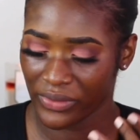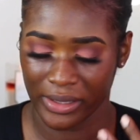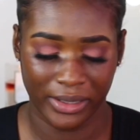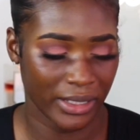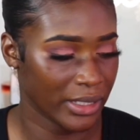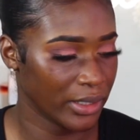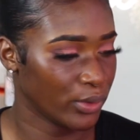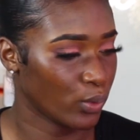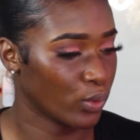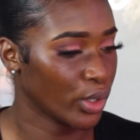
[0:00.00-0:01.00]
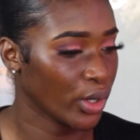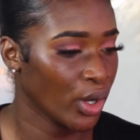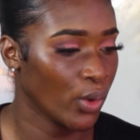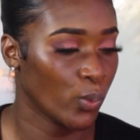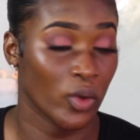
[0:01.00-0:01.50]
they need or
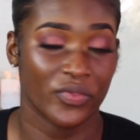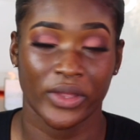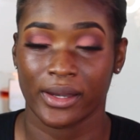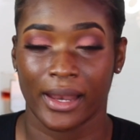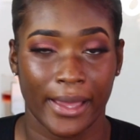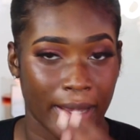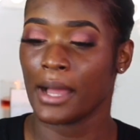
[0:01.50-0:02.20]
what they like.